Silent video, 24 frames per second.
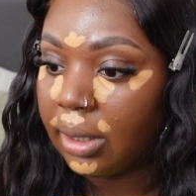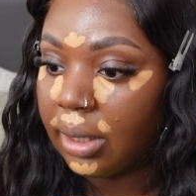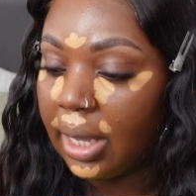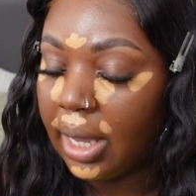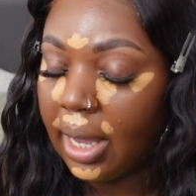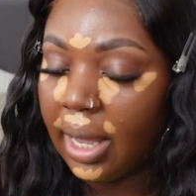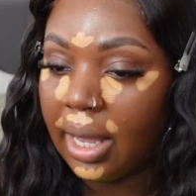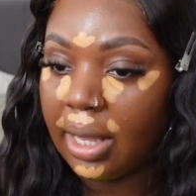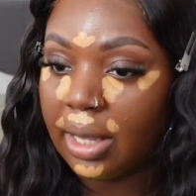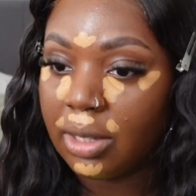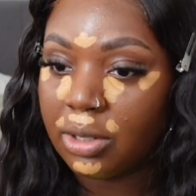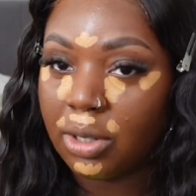
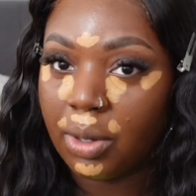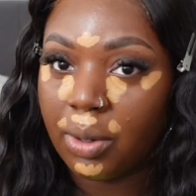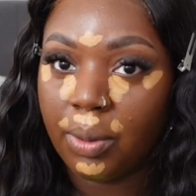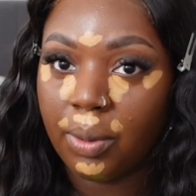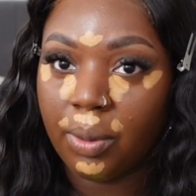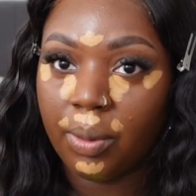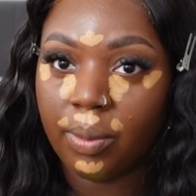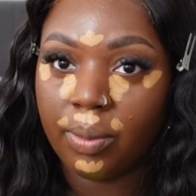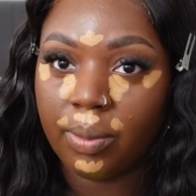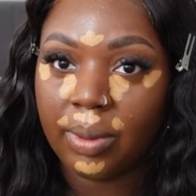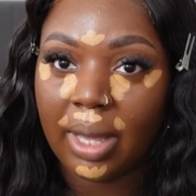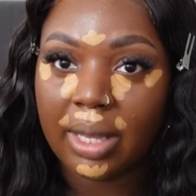yeah,
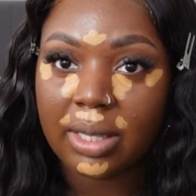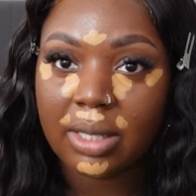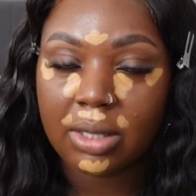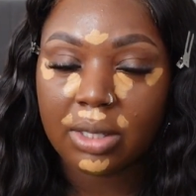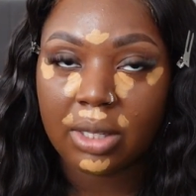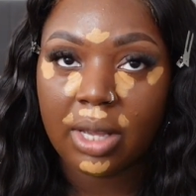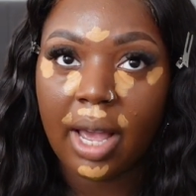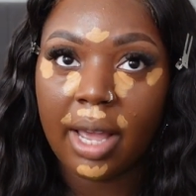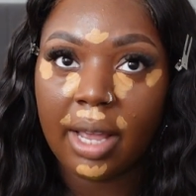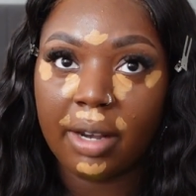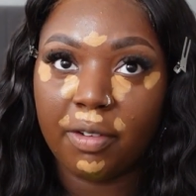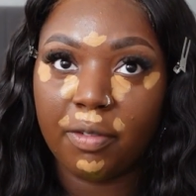so
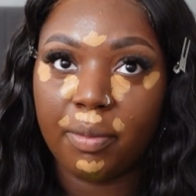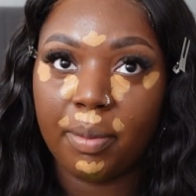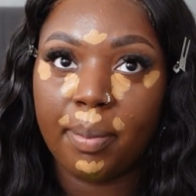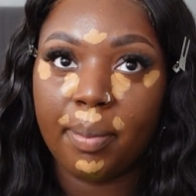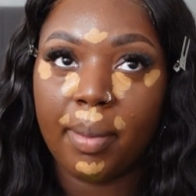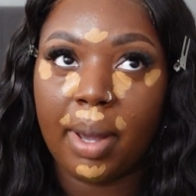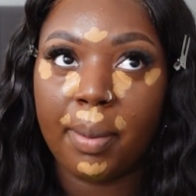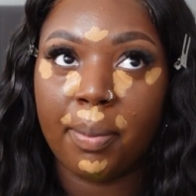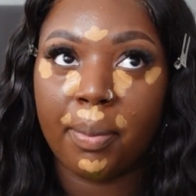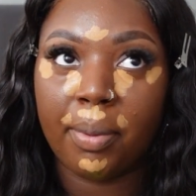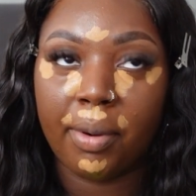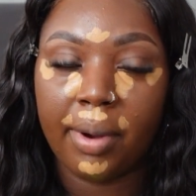that's kind of been
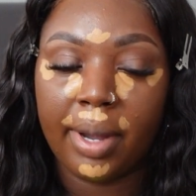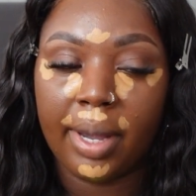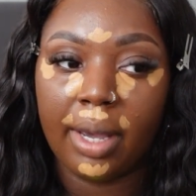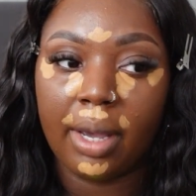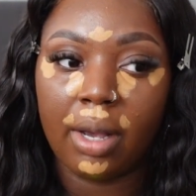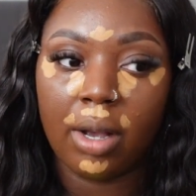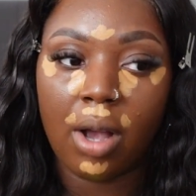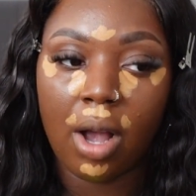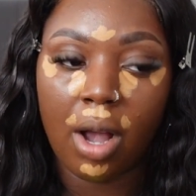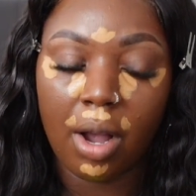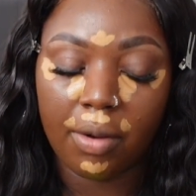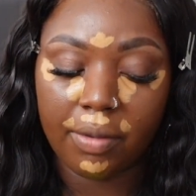my prayer
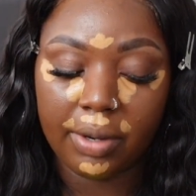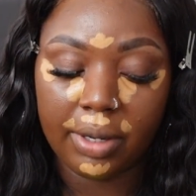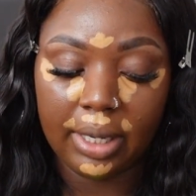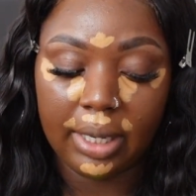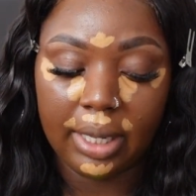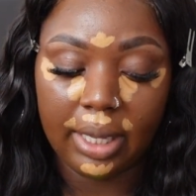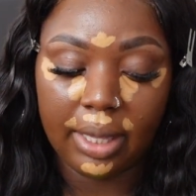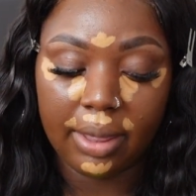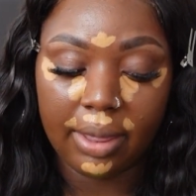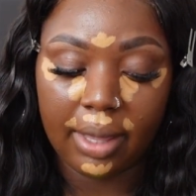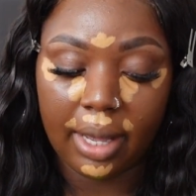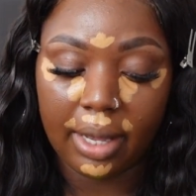
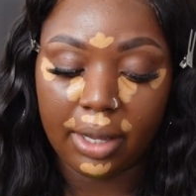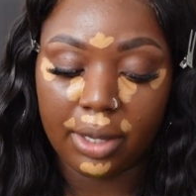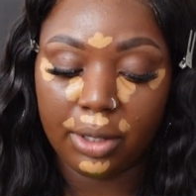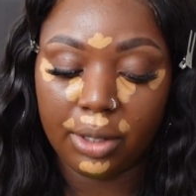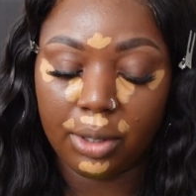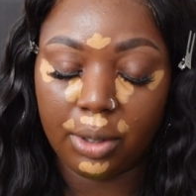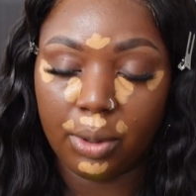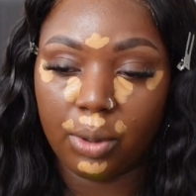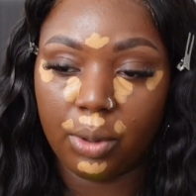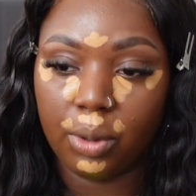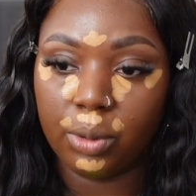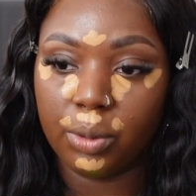currently, that, you
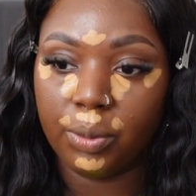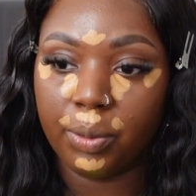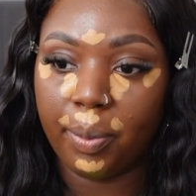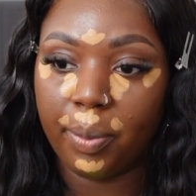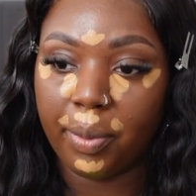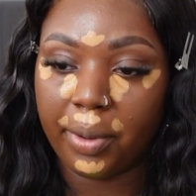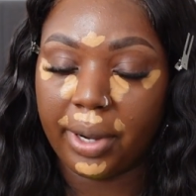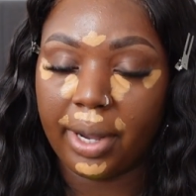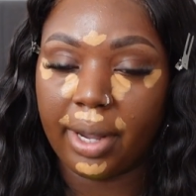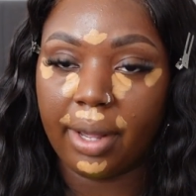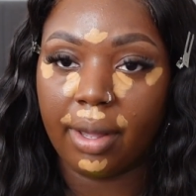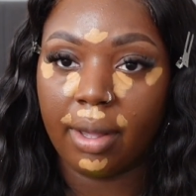know, God will
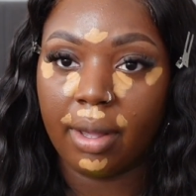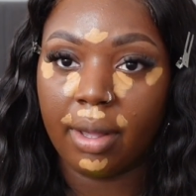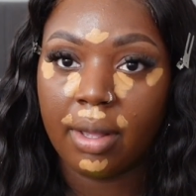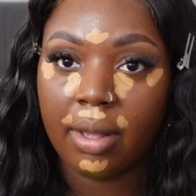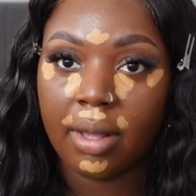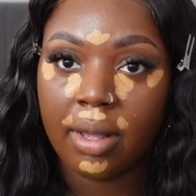bring,